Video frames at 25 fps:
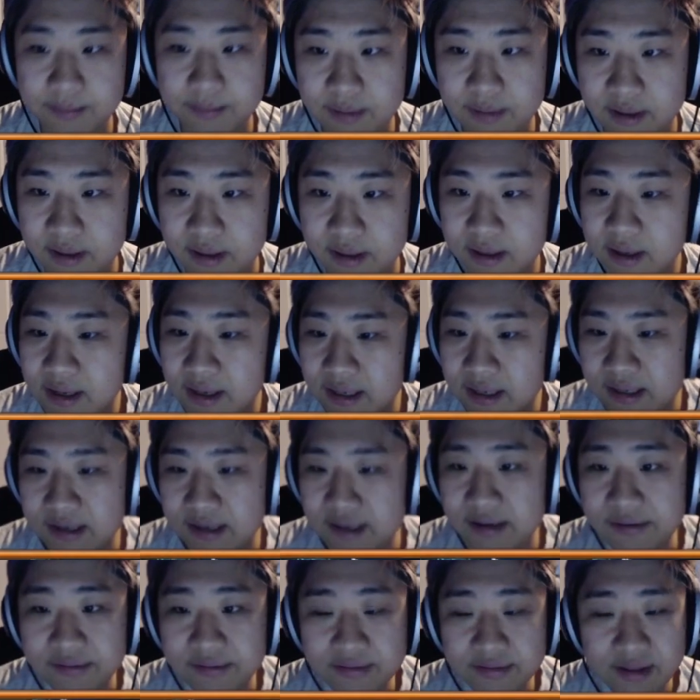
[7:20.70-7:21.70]
me. He
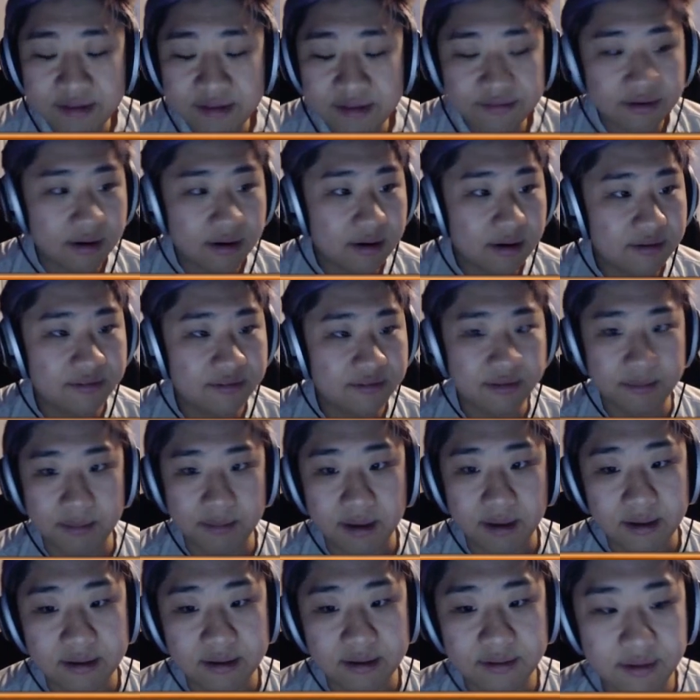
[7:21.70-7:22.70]
has less cards than me
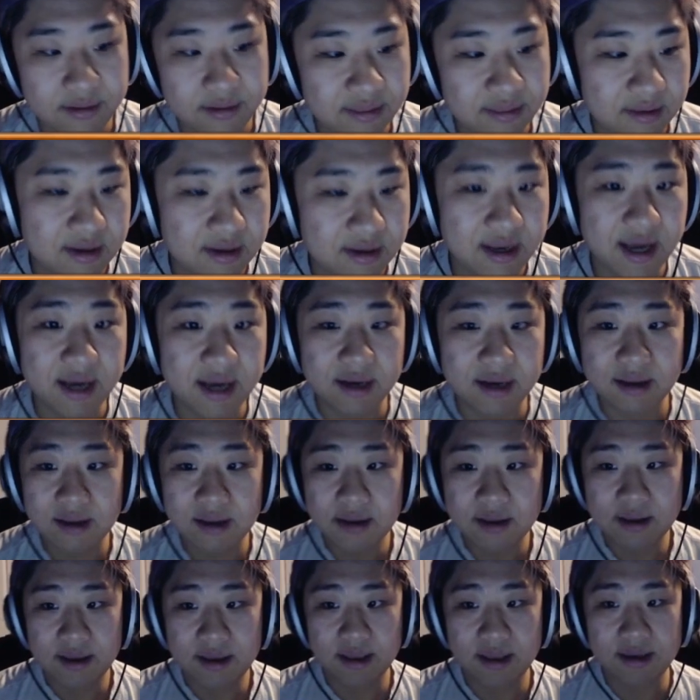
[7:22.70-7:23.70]
in the deck,
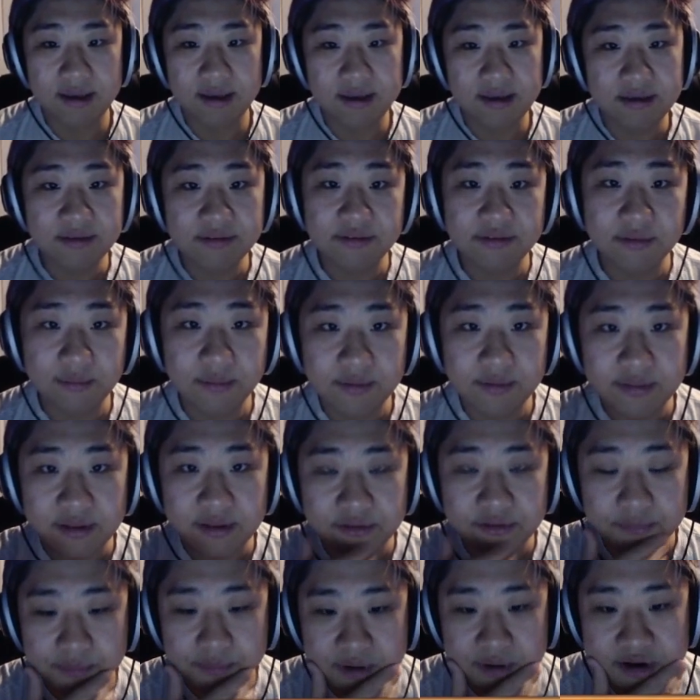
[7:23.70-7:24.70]
and he's the one
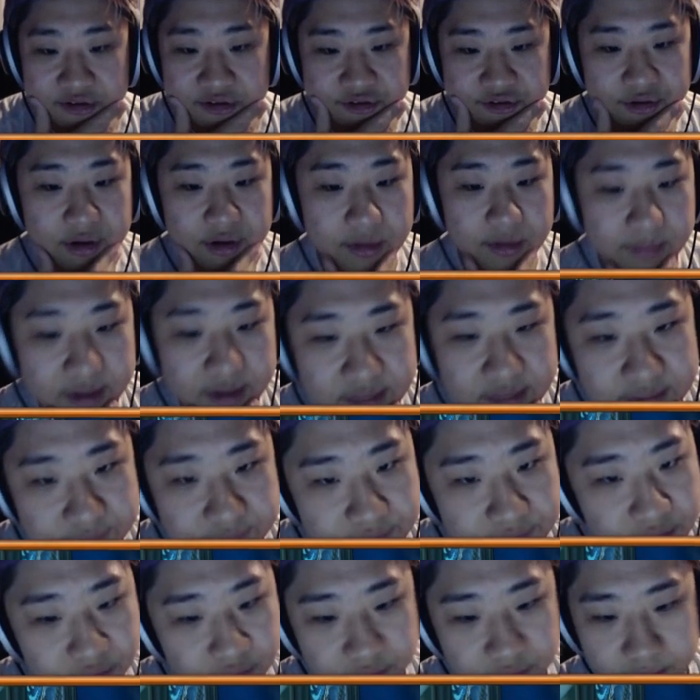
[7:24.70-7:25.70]
that's pressured to make the
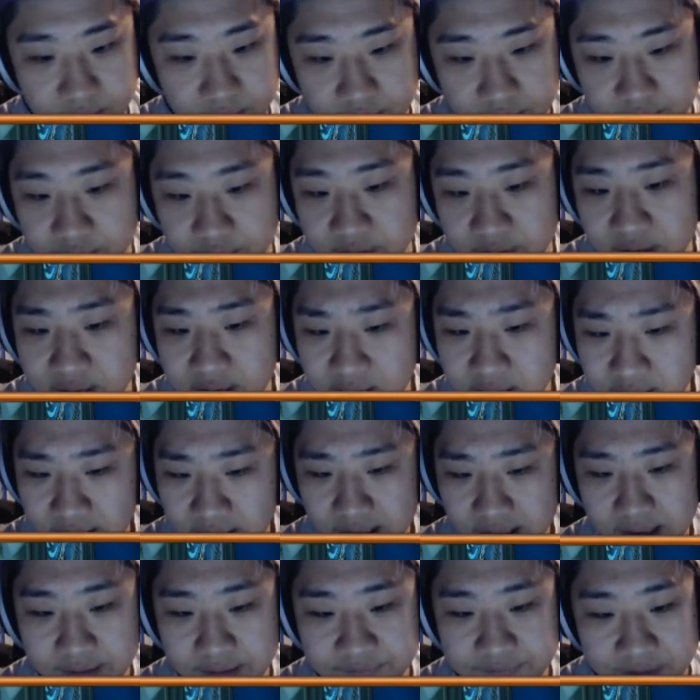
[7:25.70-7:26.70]
first move.
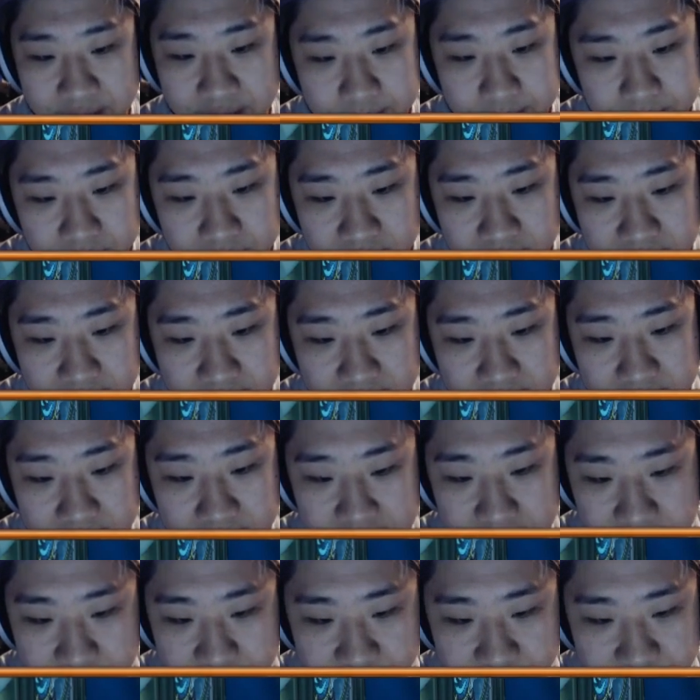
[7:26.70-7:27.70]
If I play
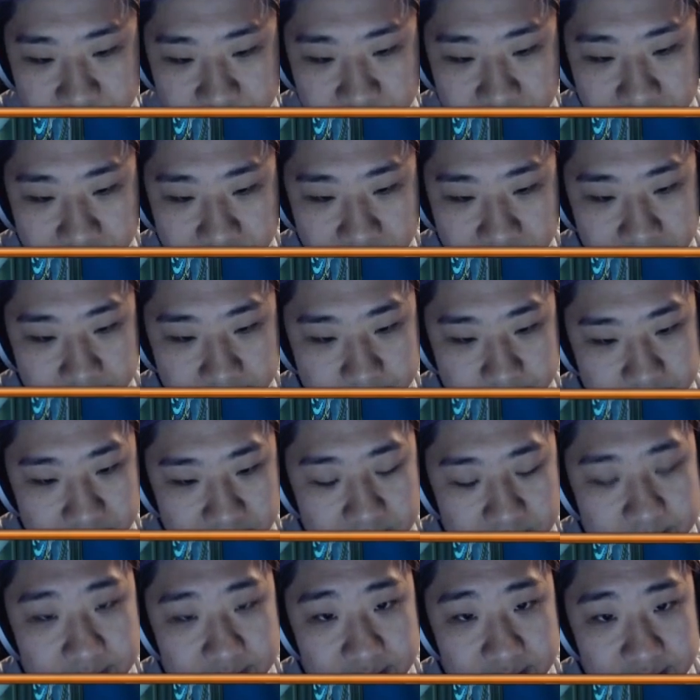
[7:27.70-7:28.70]
any of my
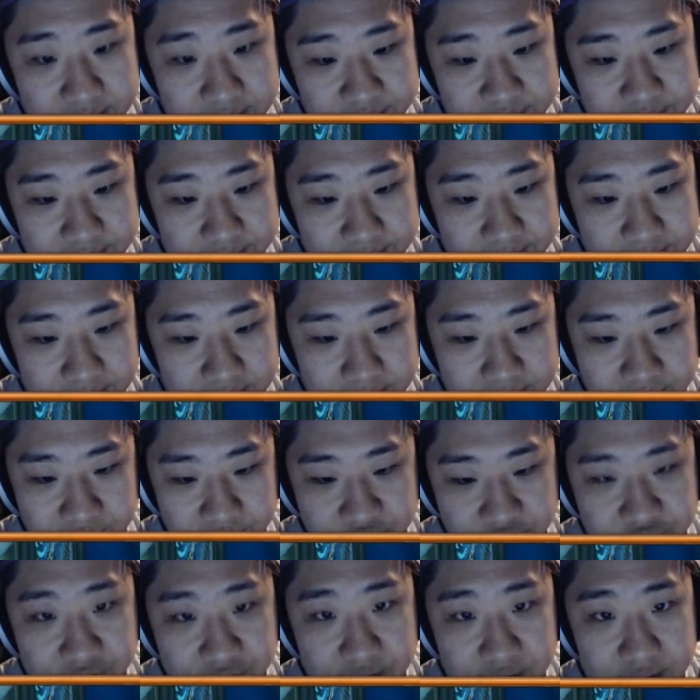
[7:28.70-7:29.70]
big minions here, like
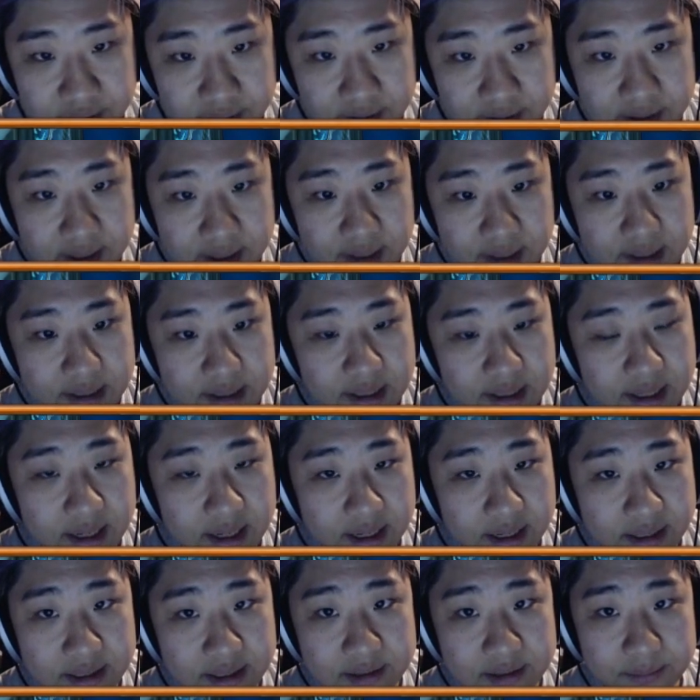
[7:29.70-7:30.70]
Lich King,
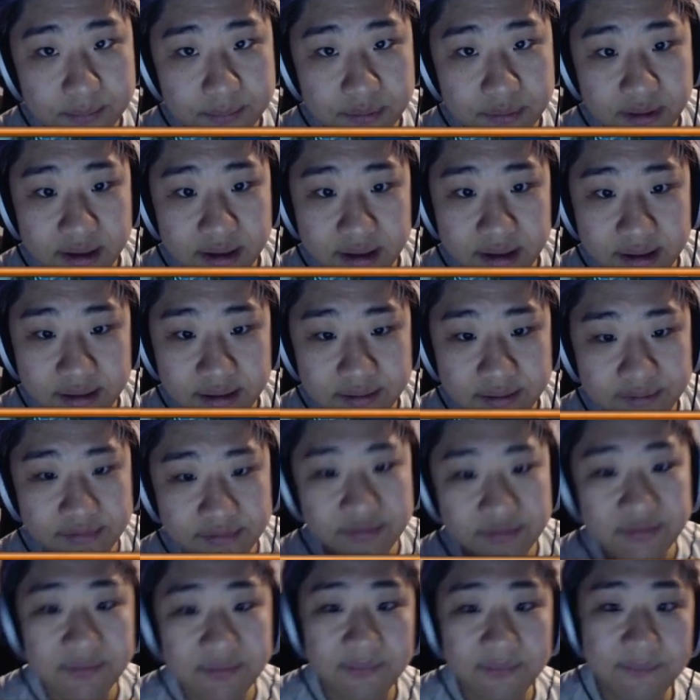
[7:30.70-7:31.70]
he can play
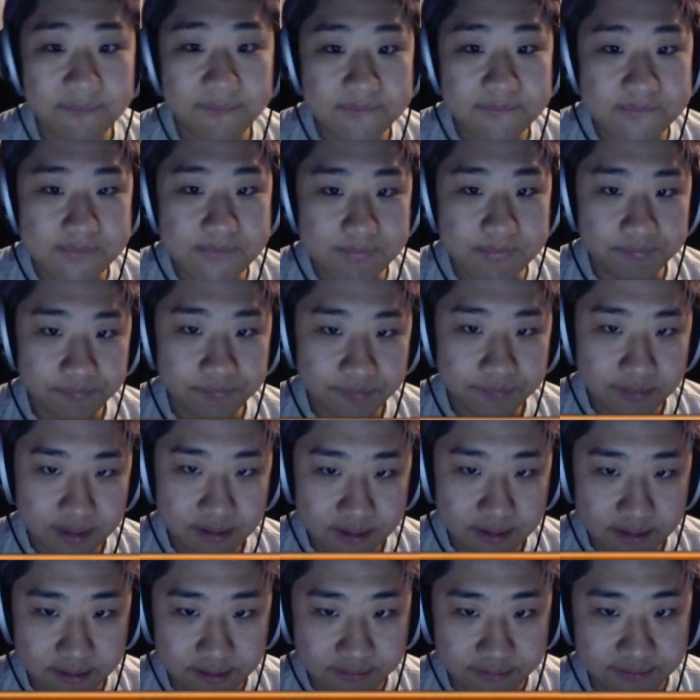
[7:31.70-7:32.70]
his
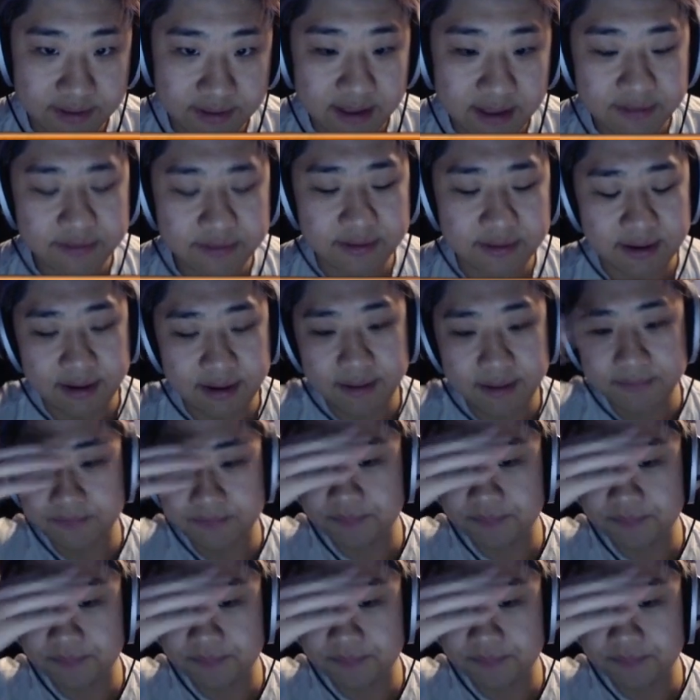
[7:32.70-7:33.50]
Death Knight,